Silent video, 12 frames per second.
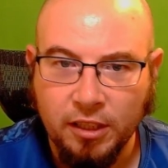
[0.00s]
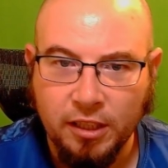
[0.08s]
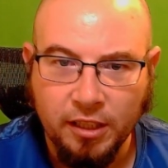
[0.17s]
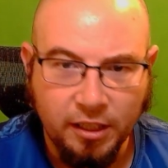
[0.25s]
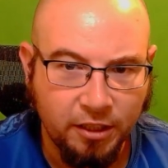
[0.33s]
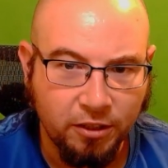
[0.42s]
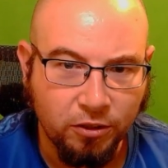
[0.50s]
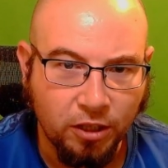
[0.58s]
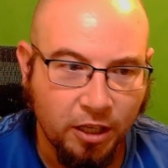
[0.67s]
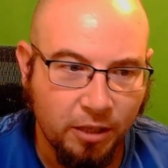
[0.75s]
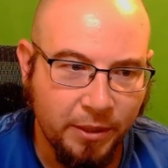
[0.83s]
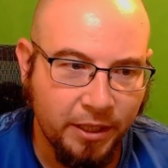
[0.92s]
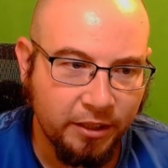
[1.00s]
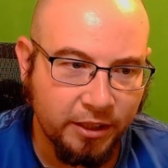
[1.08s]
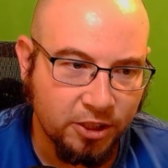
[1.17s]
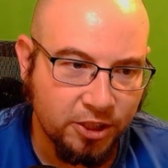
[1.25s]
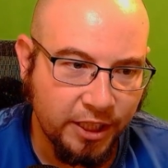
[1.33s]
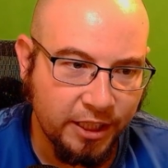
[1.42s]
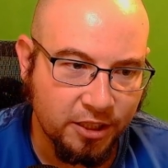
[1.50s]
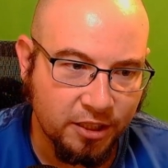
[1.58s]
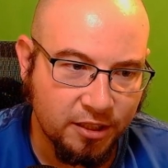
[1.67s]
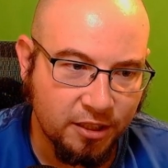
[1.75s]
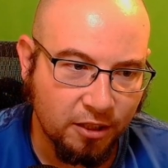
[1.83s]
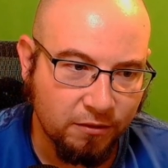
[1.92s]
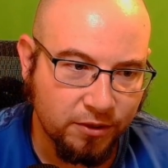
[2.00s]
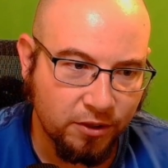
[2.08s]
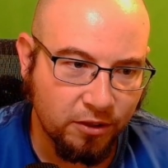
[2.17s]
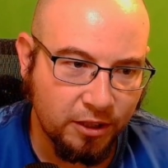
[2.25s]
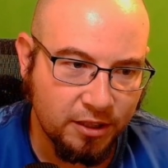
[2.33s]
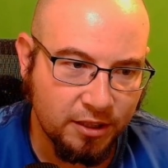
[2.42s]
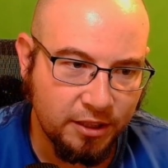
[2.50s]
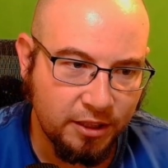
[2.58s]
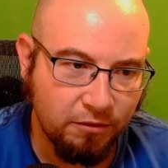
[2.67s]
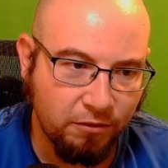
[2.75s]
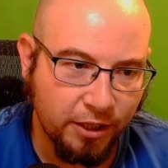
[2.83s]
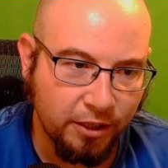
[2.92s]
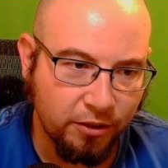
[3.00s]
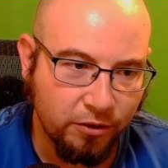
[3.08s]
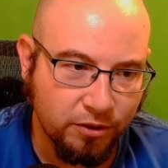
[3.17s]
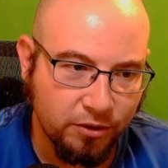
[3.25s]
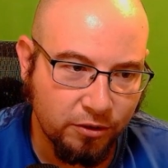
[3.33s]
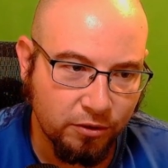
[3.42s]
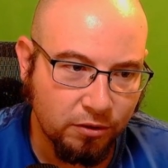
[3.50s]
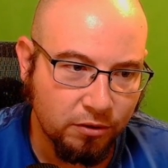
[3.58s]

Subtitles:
it'll automatically change itself. So let's see if I go to